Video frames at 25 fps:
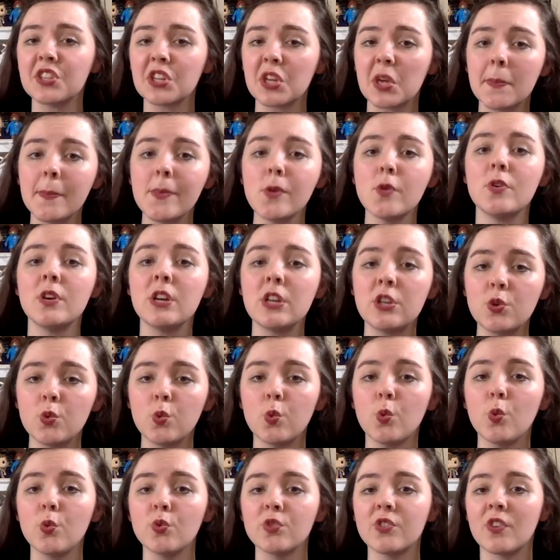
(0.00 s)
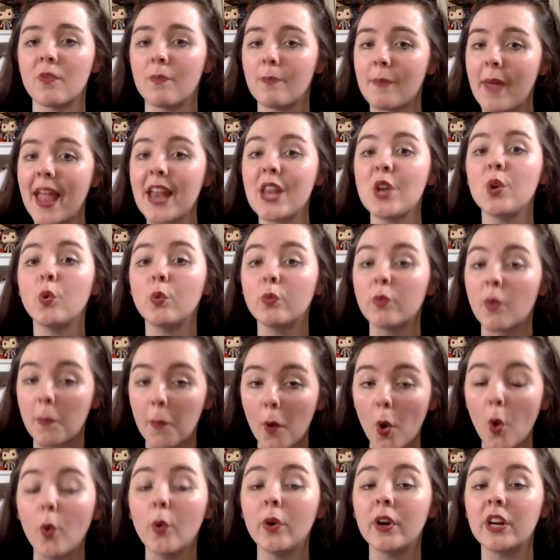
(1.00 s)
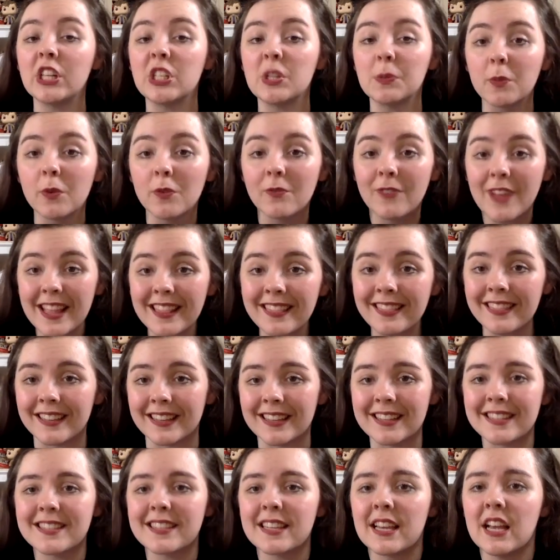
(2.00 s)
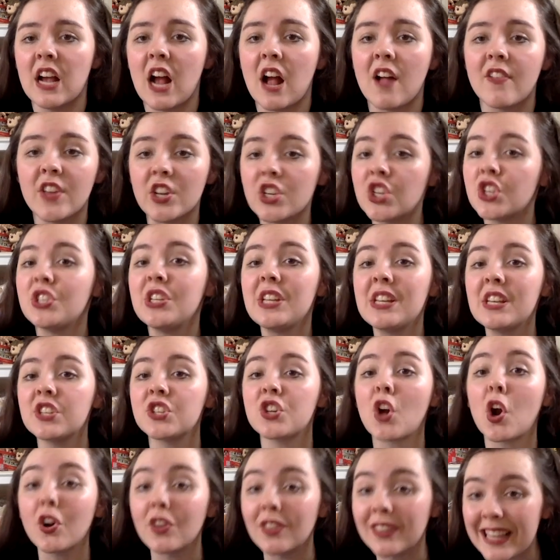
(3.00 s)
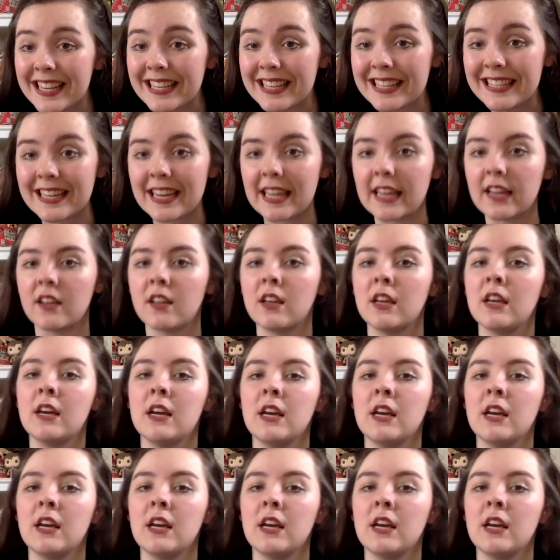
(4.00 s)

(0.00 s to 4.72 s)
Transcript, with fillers: the community tools of manual reporting to prevent this. They just need to start listening.